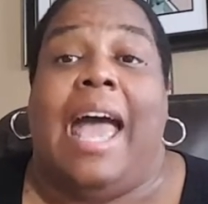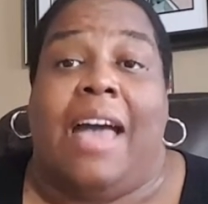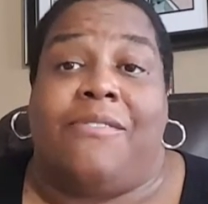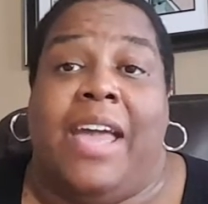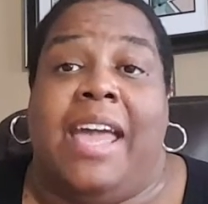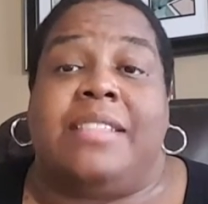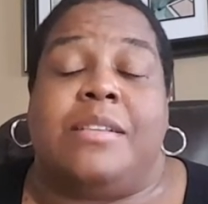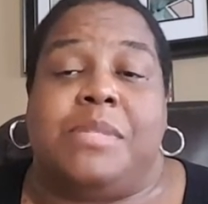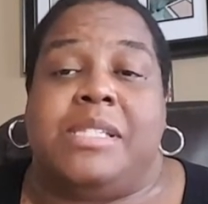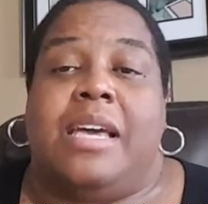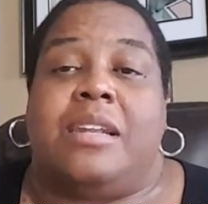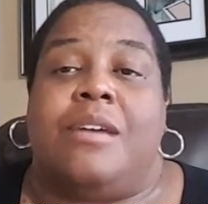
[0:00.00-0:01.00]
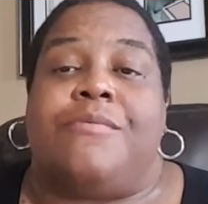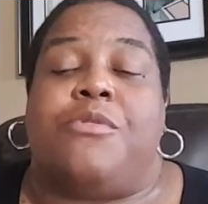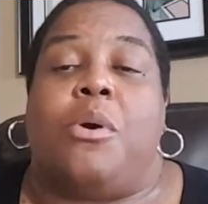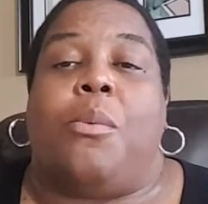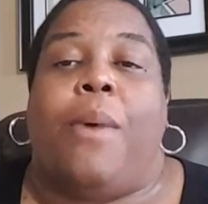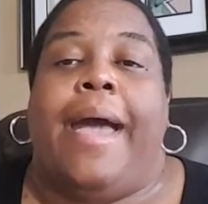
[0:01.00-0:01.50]
I've had them set up
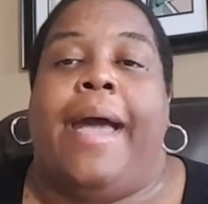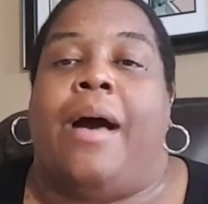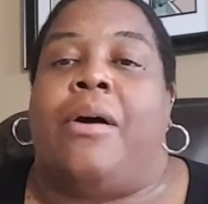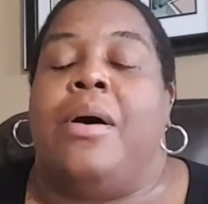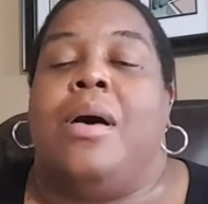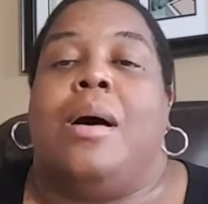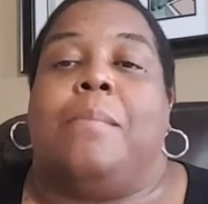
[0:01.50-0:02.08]
for a while,